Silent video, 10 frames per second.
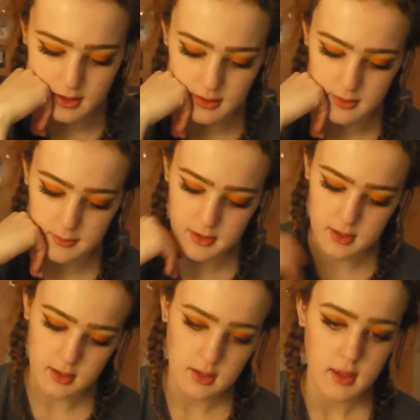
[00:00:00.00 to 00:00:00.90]
And
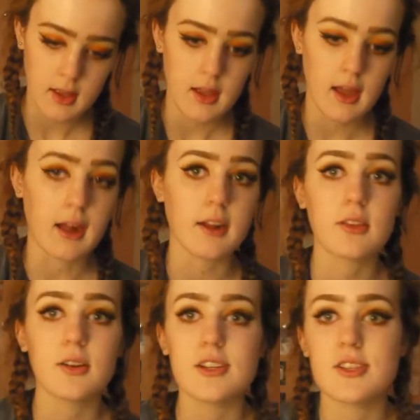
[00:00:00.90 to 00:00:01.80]
I
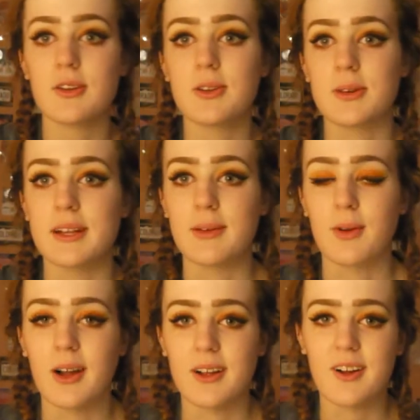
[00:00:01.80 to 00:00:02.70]
thought I'd show you quickly
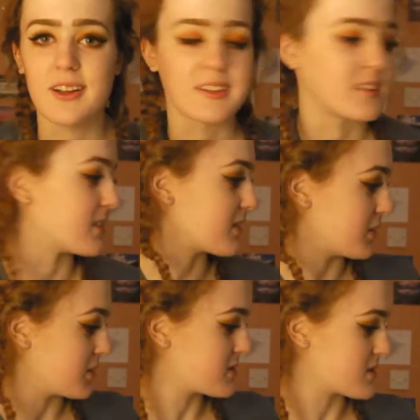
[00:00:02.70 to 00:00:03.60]
what I got in the
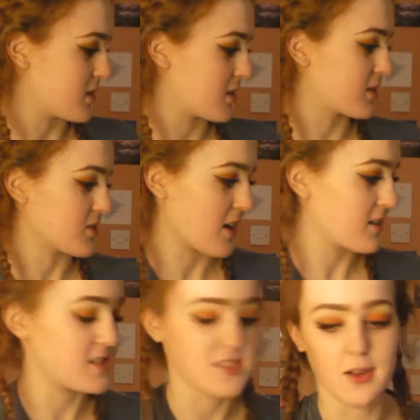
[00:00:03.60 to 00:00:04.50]
Good Stock
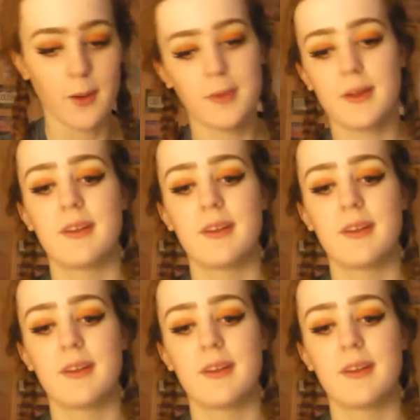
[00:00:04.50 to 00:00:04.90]
charity shop.